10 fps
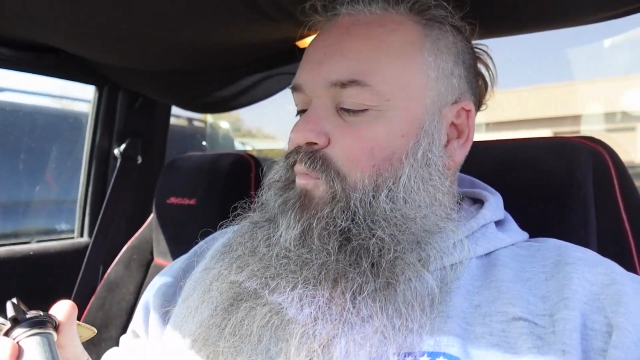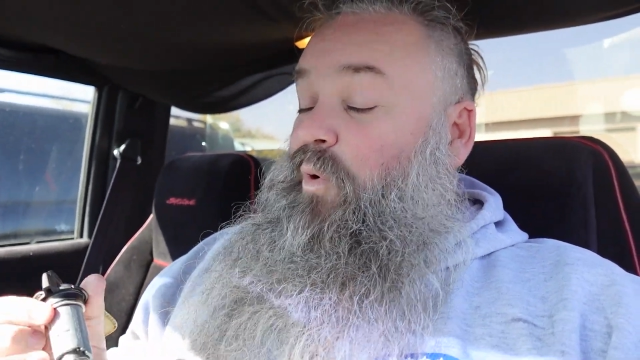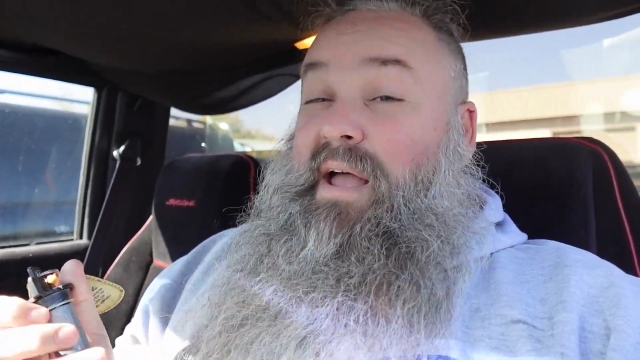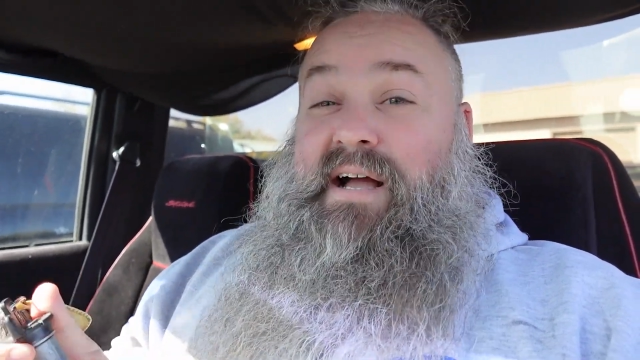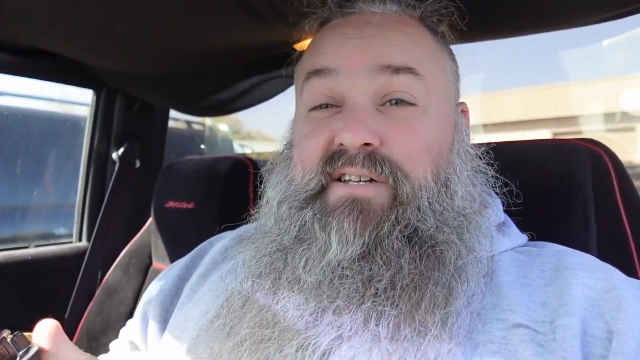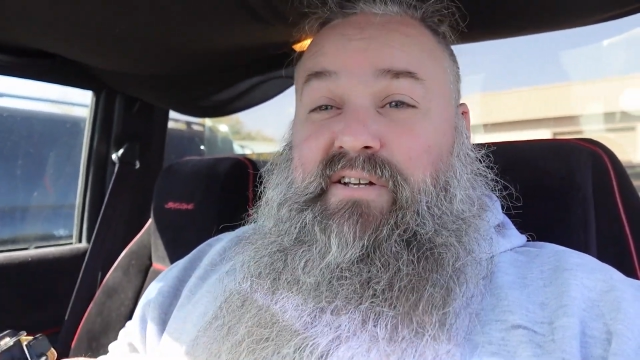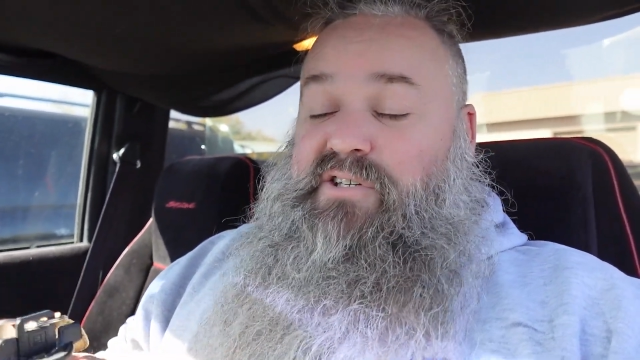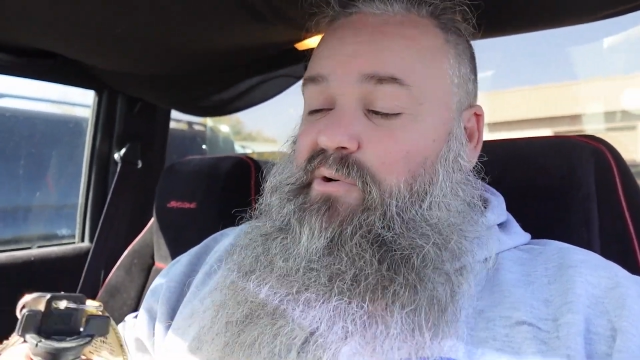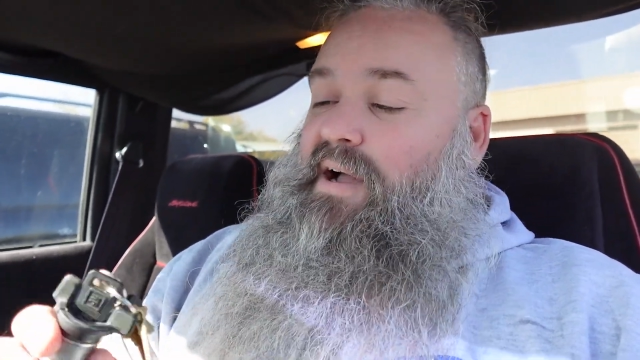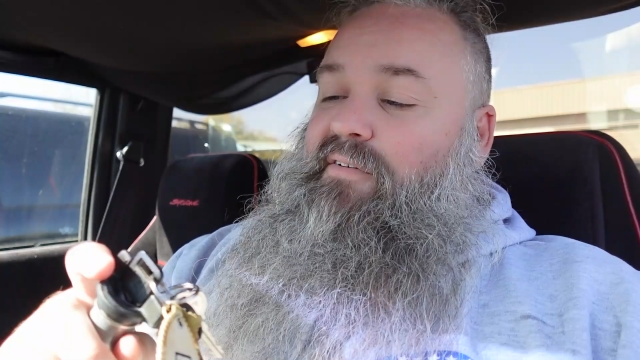We actually
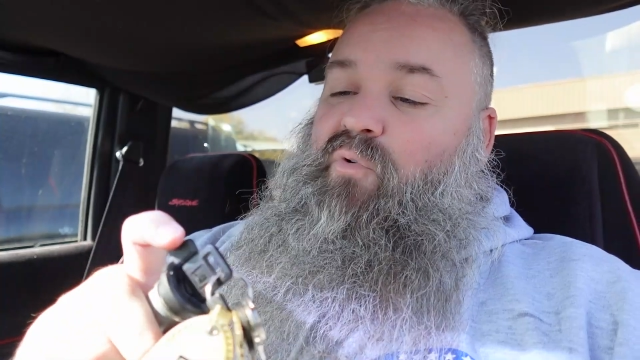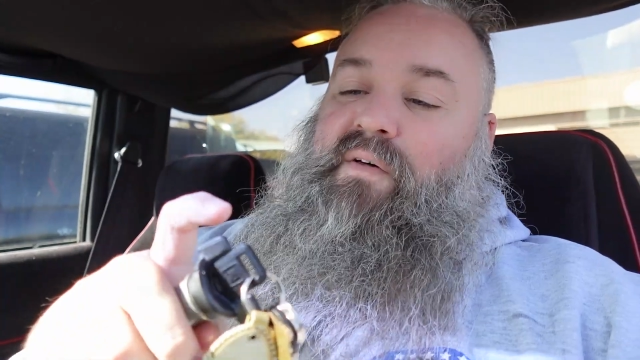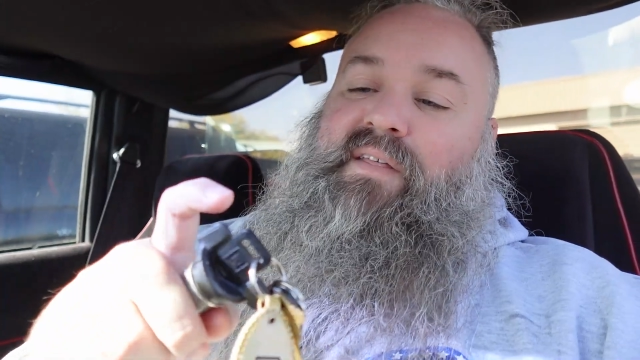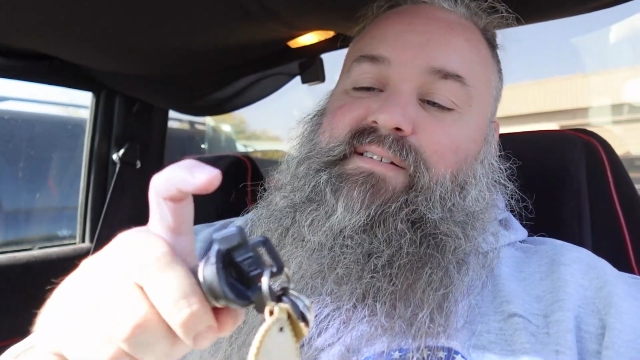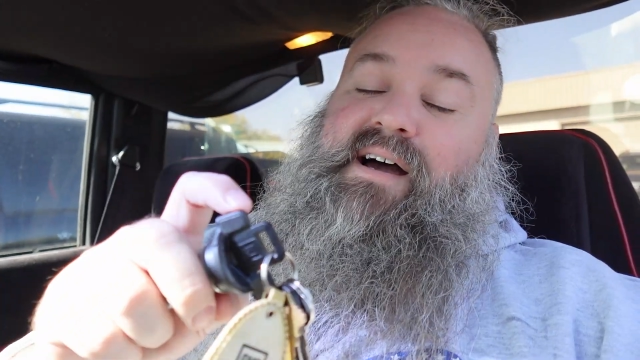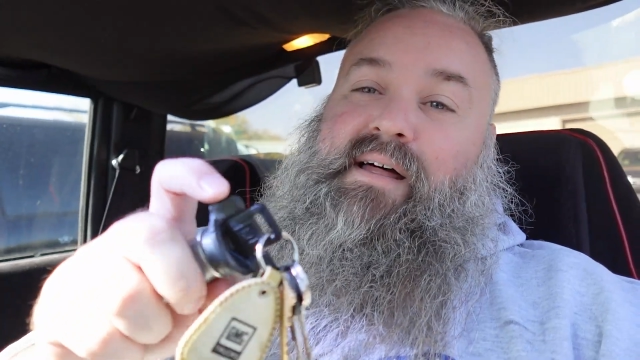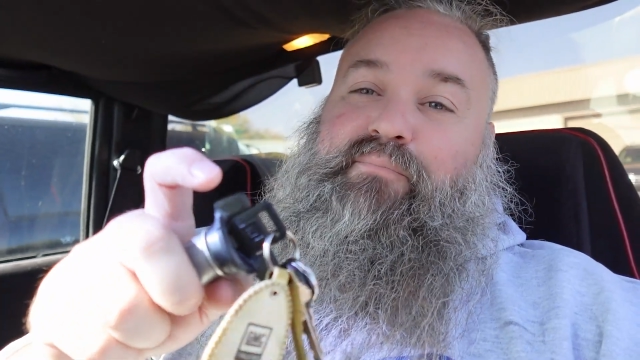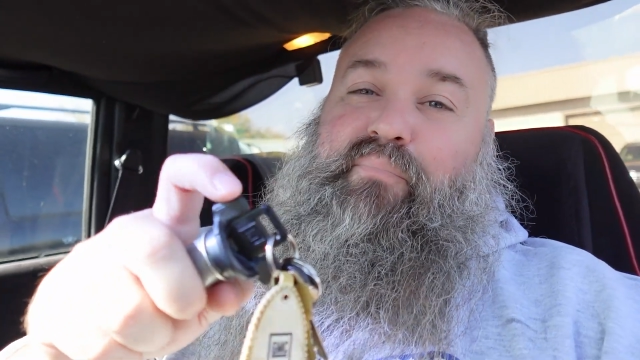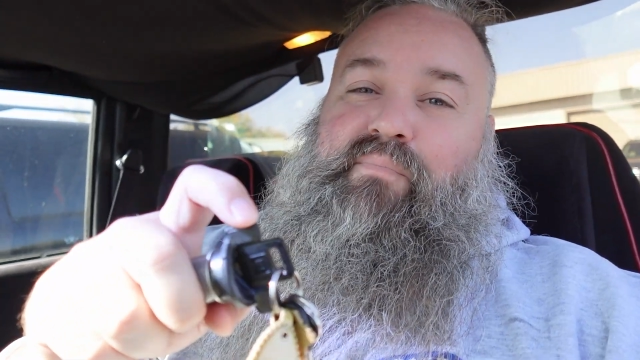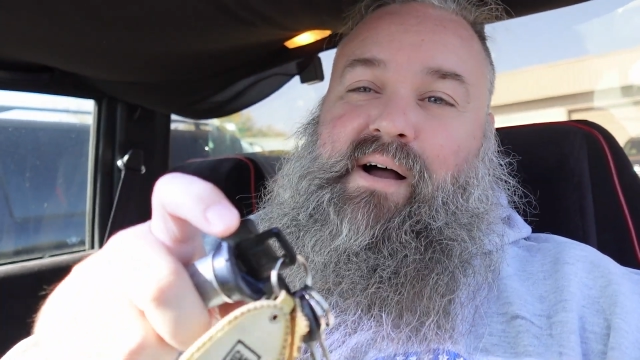do have one that's got
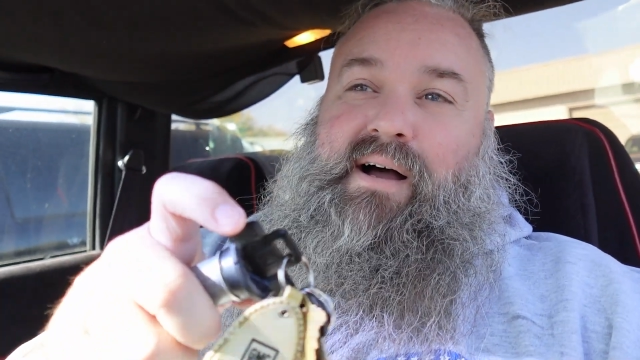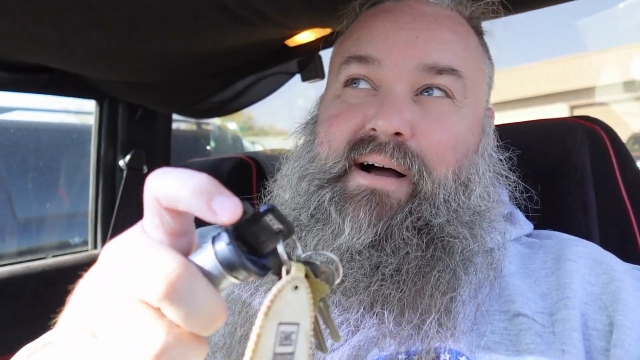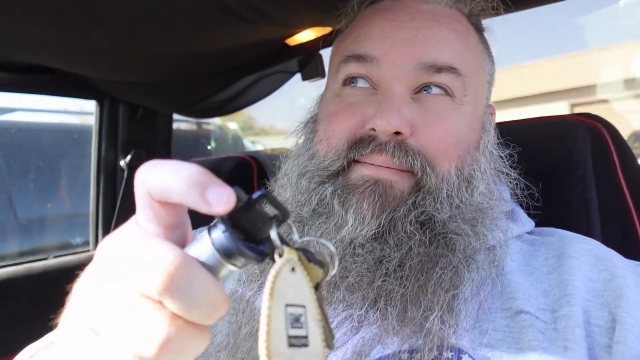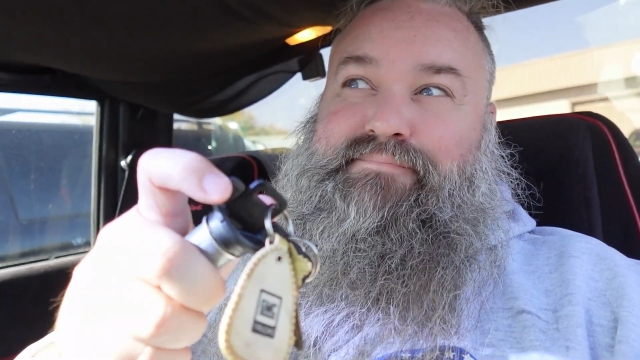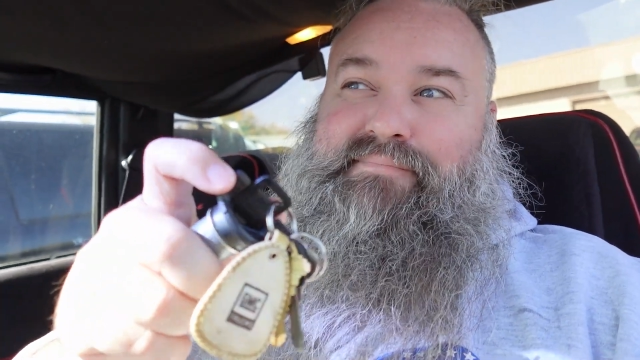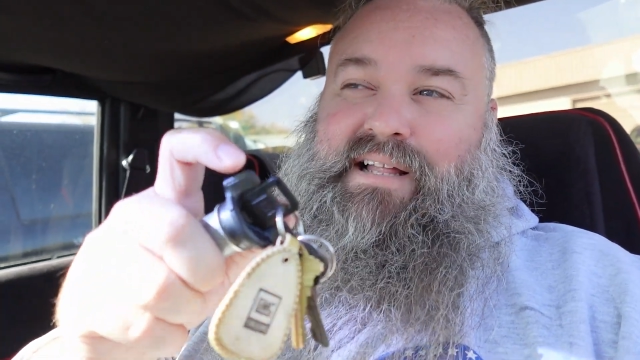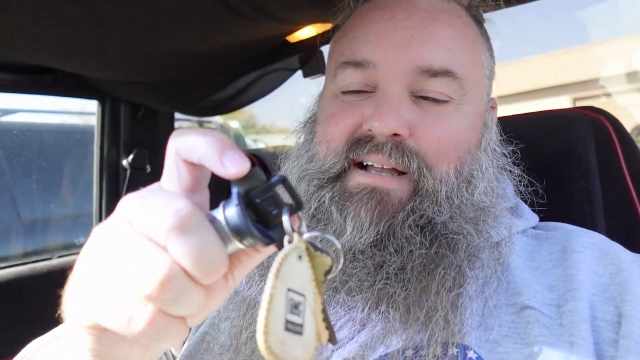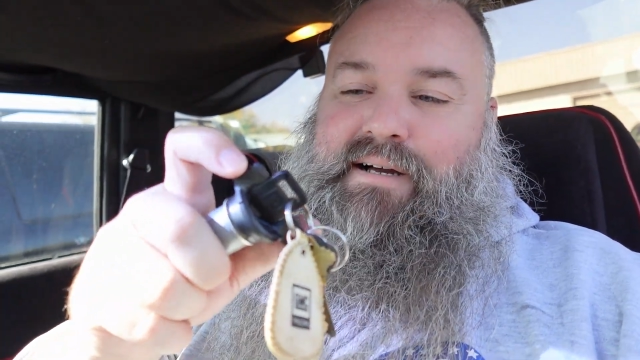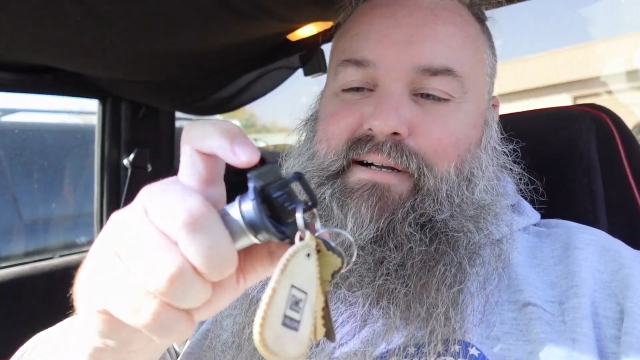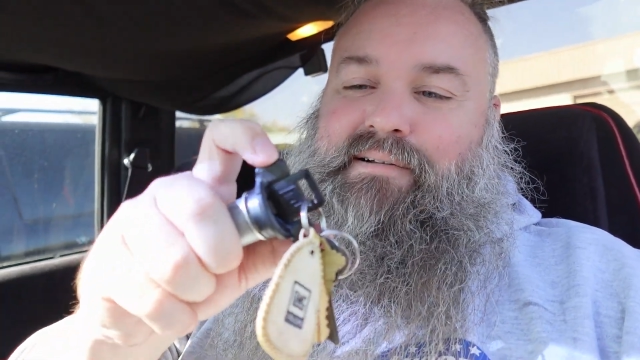
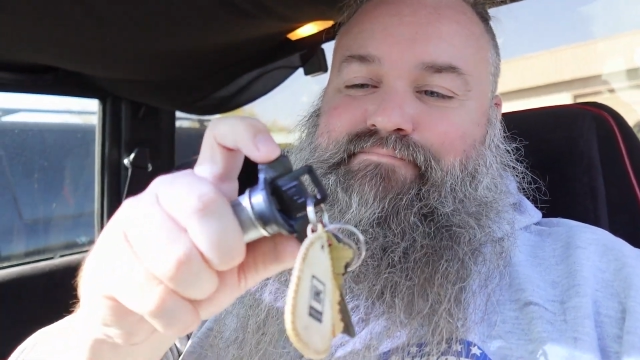like a